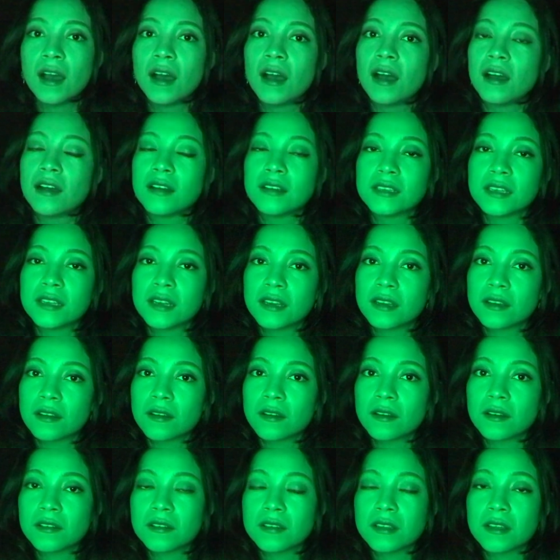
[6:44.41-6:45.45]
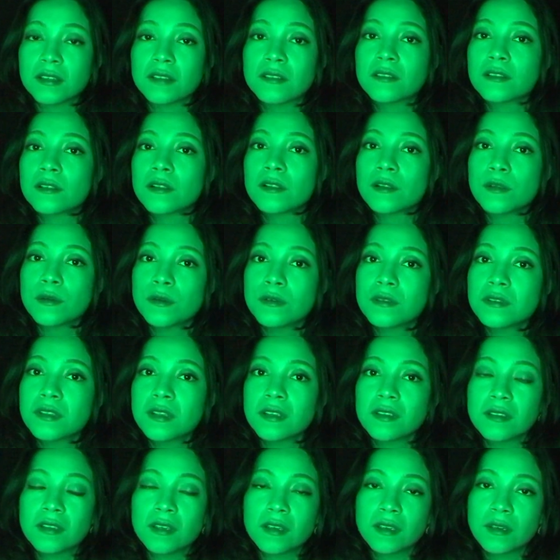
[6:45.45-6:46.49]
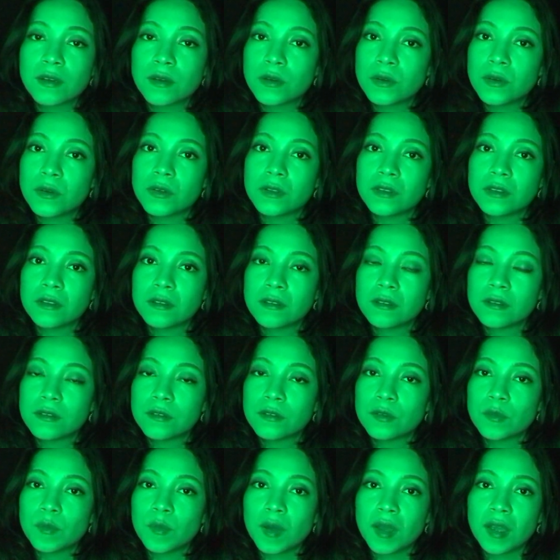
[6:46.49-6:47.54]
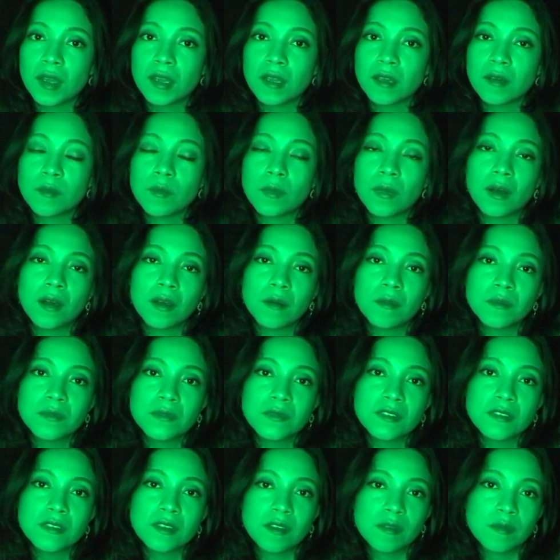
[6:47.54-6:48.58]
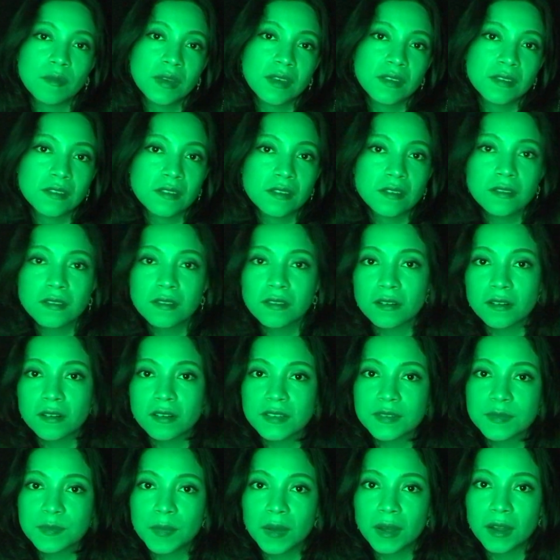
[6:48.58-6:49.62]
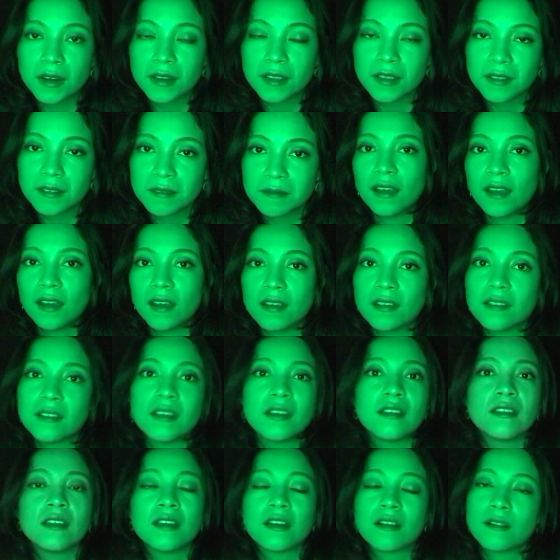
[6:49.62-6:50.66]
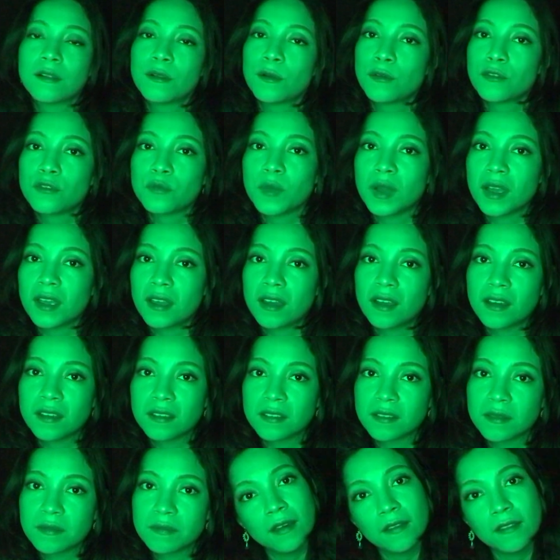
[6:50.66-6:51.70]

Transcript: and I got as close as I could to my mom's and my sister's body, and then I closed my eyes.